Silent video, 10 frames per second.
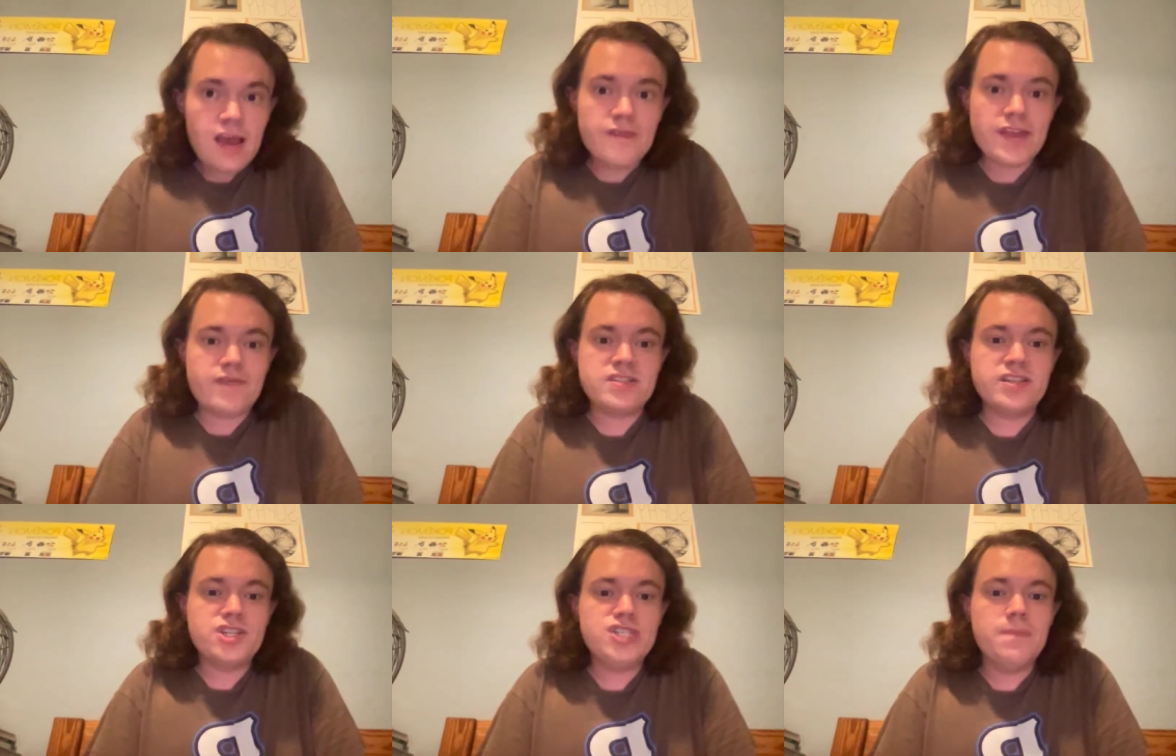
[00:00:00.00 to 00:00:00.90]
I've never
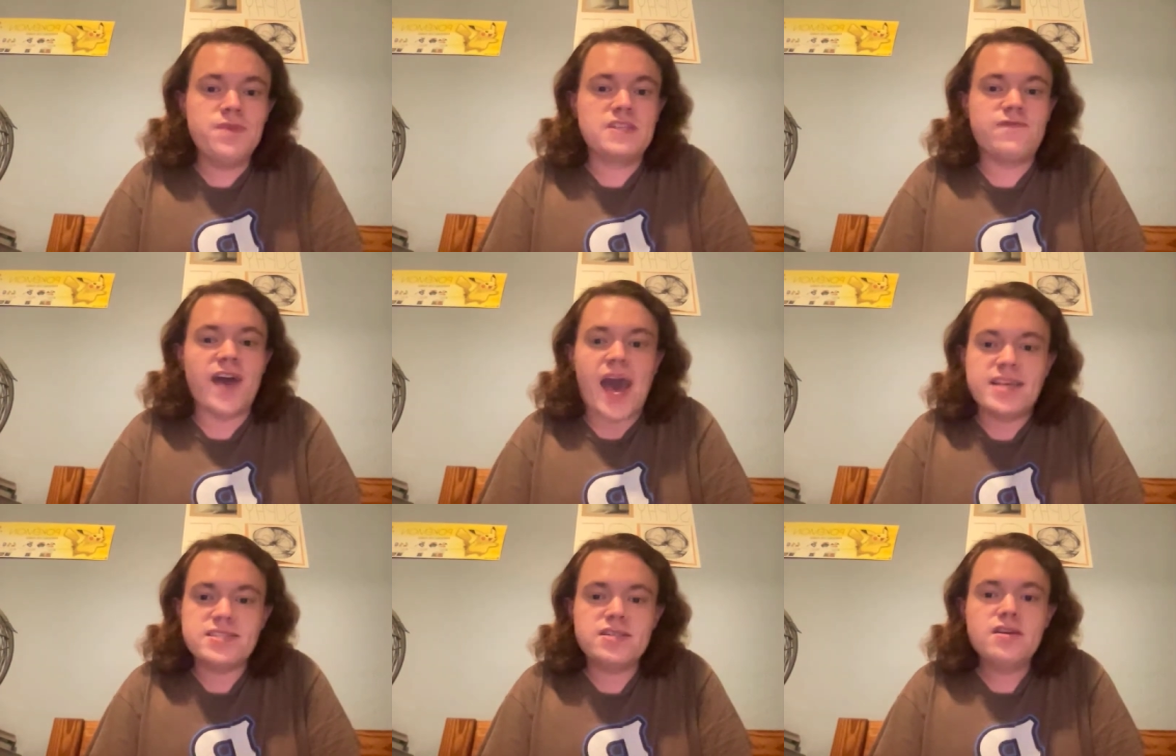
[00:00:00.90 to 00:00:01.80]
seen a ship this
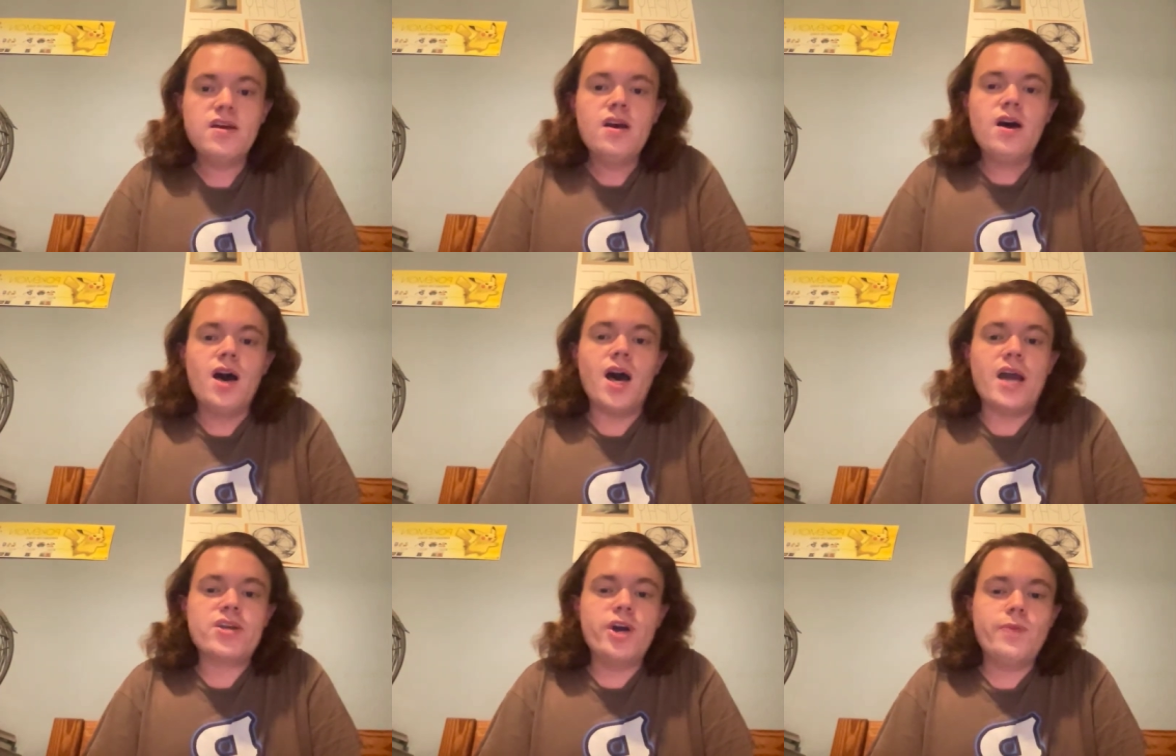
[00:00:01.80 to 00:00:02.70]
fast.
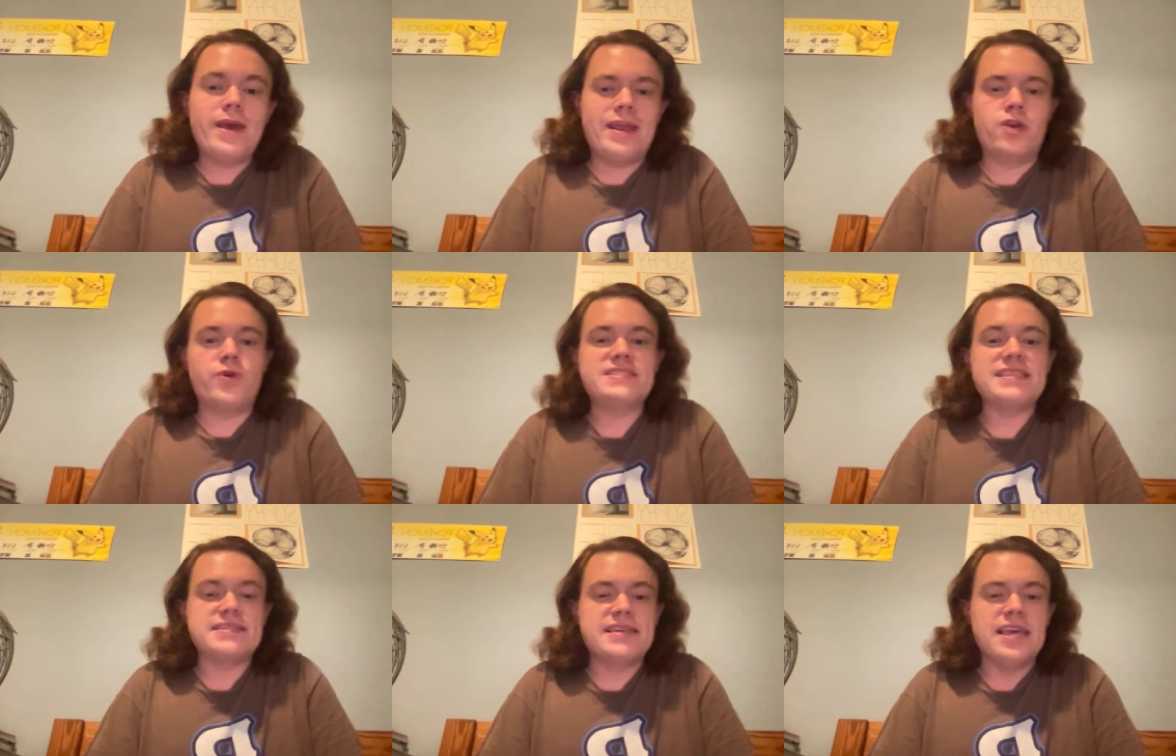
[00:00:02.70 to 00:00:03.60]
And Goodwin kind of grits
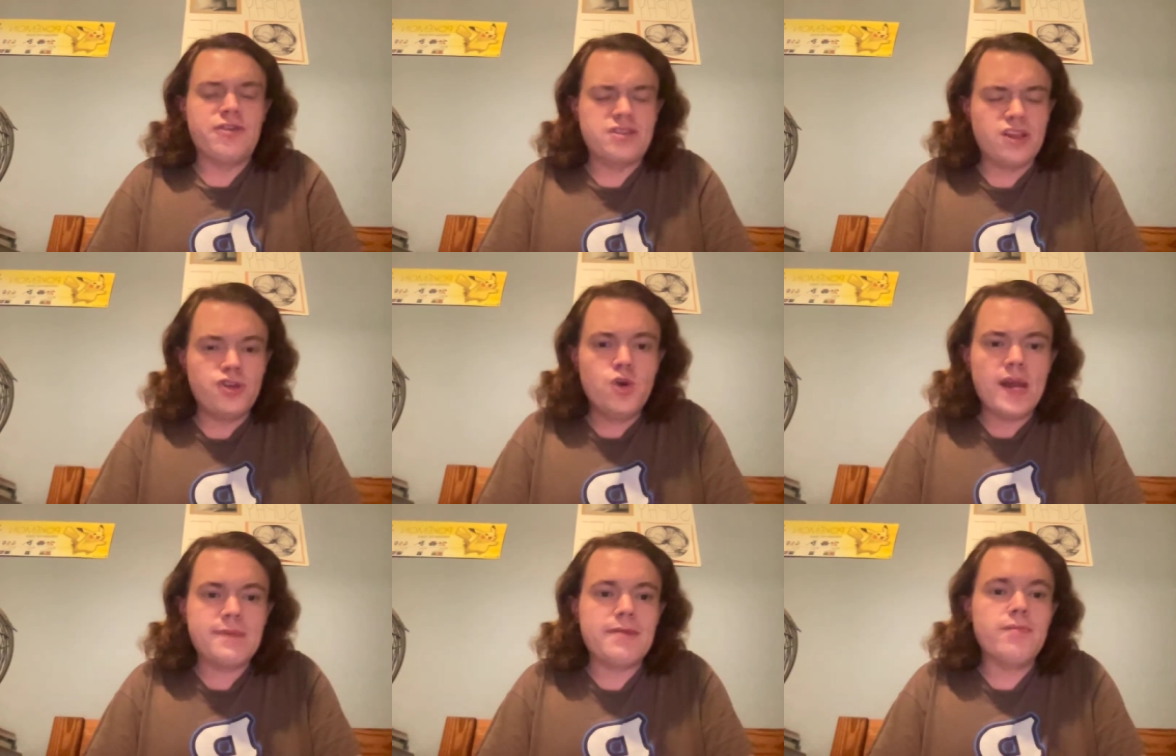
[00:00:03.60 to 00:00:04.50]
his teeth. Is it a new
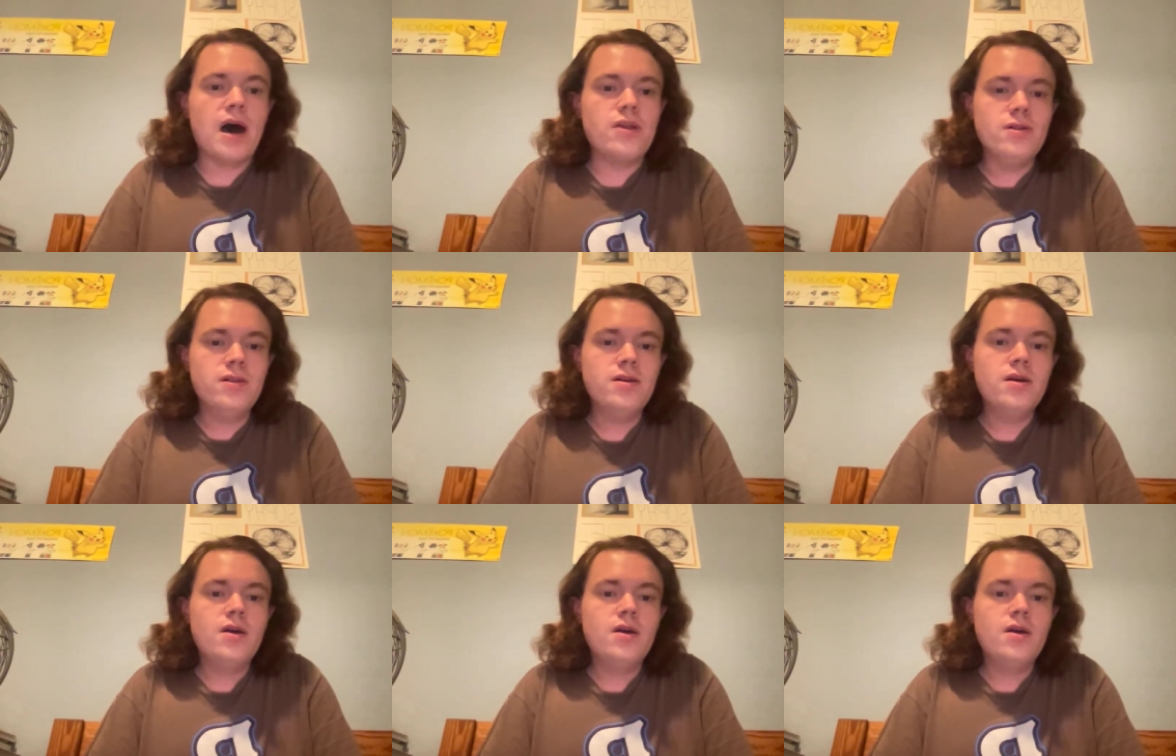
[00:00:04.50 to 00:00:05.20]
enemy model?